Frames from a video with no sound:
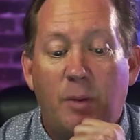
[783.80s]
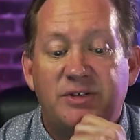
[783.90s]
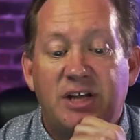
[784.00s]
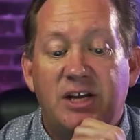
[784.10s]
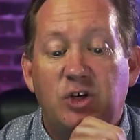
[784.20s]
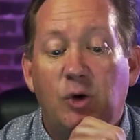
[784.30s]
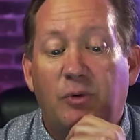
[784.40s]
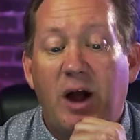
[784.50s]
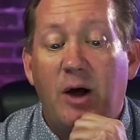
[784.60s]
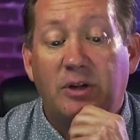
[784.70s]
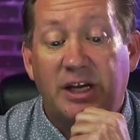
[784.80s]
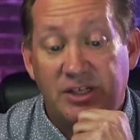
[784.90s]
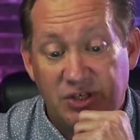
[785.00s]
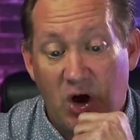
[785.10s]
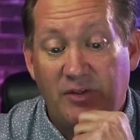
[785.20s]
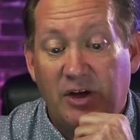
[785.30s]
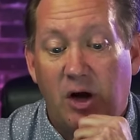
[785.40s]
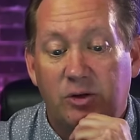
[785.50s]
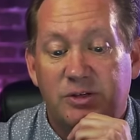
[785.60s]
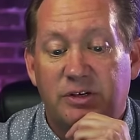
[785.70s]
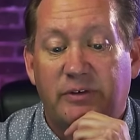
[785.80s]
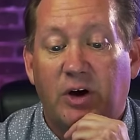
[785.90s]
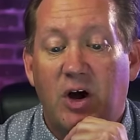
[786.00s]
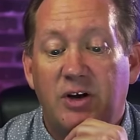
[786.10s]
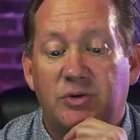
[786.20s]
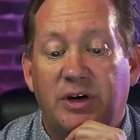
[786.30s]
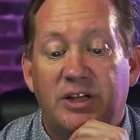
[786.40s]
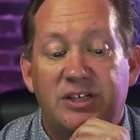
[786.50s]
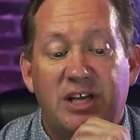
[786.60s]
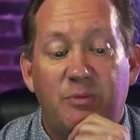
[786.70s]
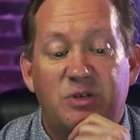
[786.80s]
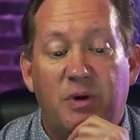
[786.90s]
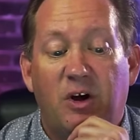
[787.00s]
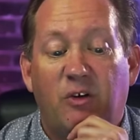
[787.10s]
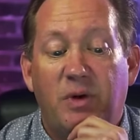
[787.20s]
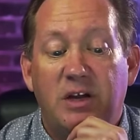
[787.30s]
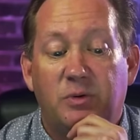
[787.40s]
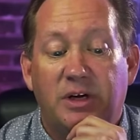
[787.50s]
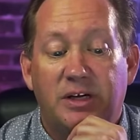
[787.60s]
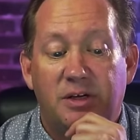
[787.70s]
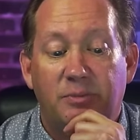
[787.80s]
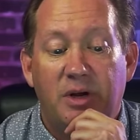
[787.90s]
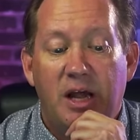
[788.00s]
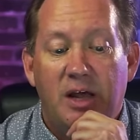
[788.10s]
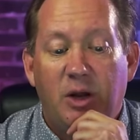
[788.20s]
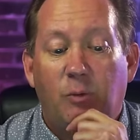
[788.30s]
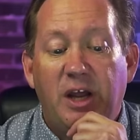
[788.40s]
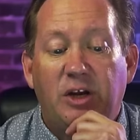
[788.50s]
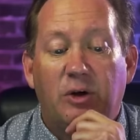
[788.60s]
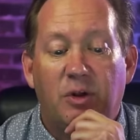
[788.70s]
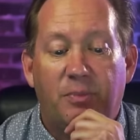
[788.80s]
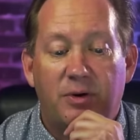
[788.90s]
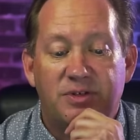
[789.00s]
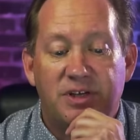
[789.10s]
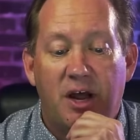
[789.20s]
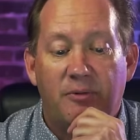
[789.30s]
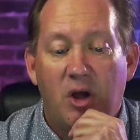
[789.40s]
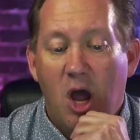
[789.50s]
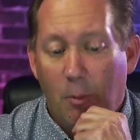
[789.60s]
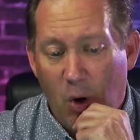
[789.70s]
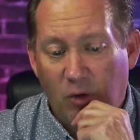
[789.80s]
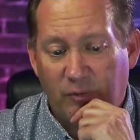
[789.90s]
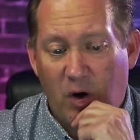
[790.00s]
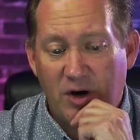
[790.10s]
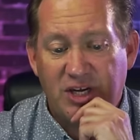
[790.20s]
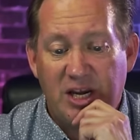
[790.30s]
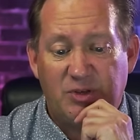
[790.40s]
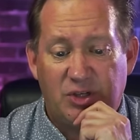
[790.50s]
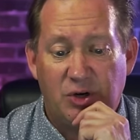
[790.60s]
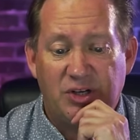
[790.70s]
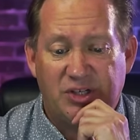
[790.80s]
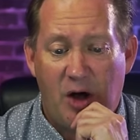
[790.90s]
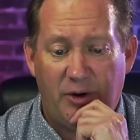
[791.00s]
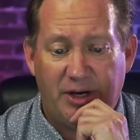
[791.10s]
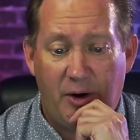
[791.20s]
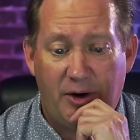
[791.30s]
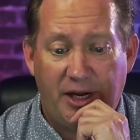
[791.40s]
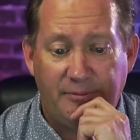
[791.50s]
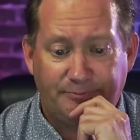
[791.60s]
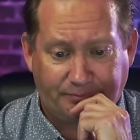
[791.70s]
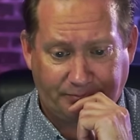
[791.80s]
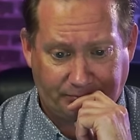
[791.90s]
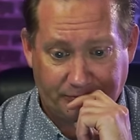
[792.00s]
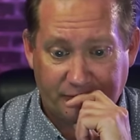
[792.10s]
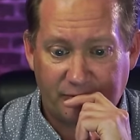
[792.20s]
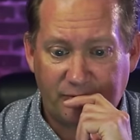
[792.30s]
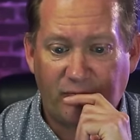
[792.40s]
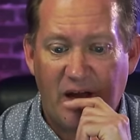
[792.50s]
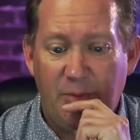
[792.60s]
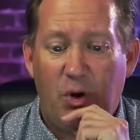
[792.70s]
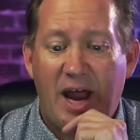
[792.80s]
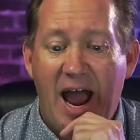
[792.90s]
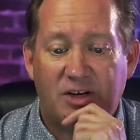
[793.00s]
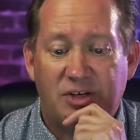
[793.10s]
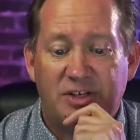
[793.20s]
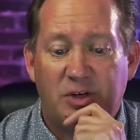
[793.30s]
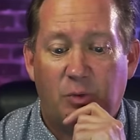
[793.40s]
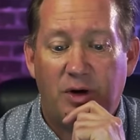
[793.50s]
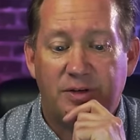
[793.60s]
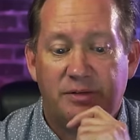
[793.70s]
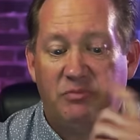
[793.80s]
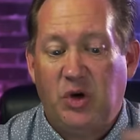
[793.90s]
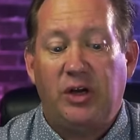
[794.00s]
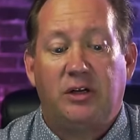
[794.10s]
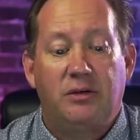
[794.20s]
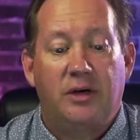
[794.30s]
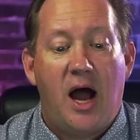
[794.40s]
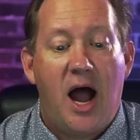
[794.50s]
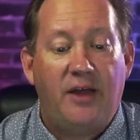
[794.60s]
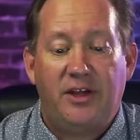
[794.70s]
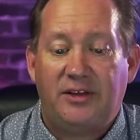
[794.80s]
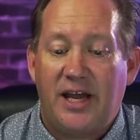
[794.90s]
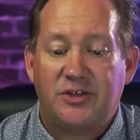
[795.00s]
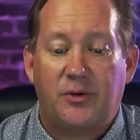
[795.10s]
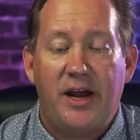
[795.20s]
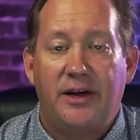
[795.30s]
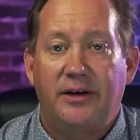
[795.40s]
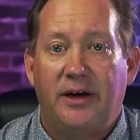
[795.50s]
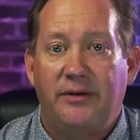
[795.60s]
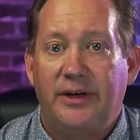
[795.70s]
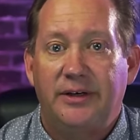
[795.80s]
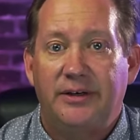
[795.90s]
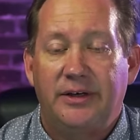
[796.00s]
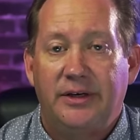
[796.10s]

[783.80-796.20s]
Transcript: as they too proudly don the colors of our country in the same spirit of patriotism that we do, the post said. Both of our teams stood in solidarity and put actions to words. Good. I think that's great. I mean,